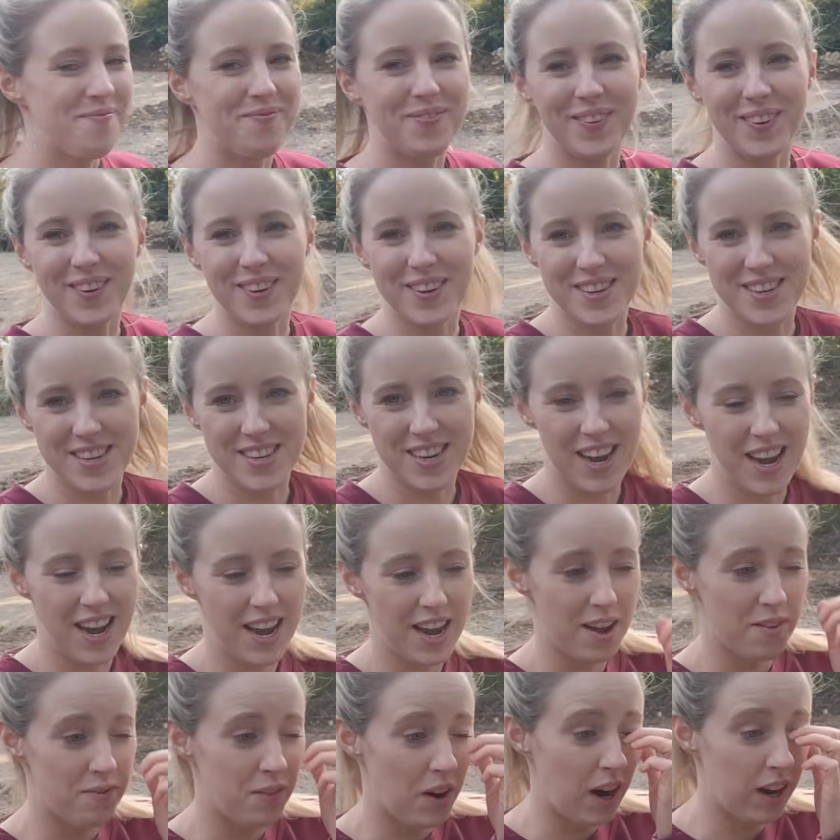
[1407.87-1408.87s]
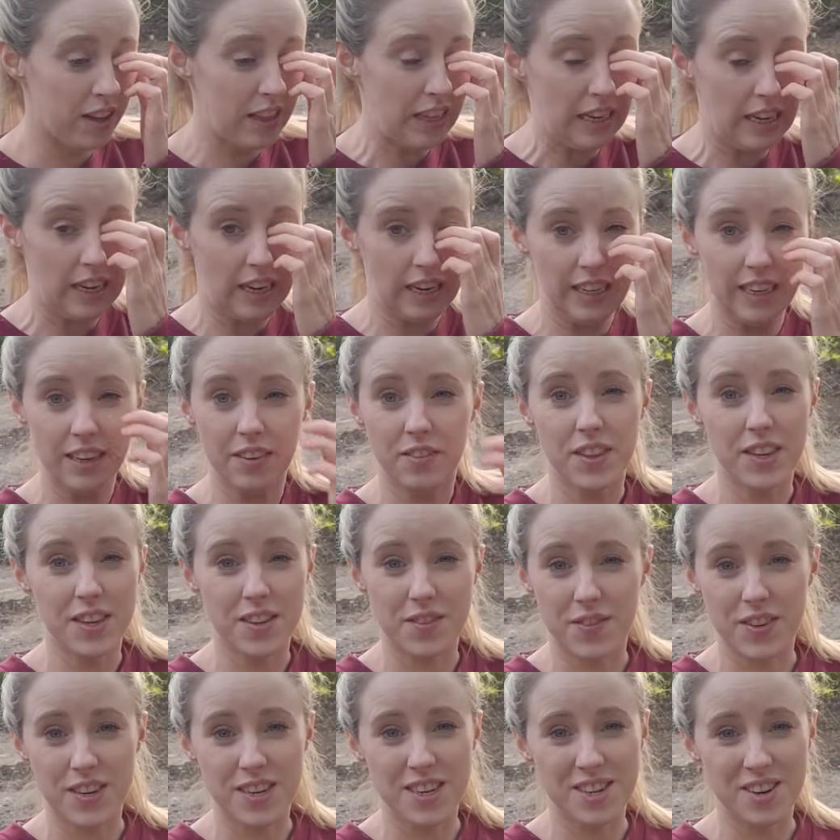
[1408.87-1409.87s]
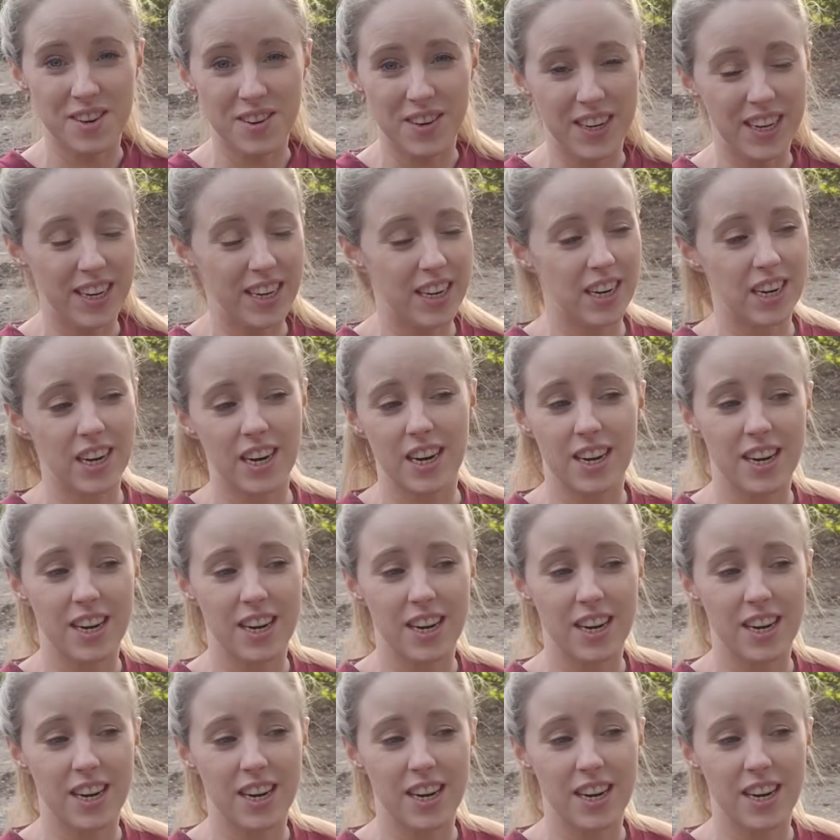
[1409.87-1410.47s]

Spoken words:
But I think I'll leave this video here.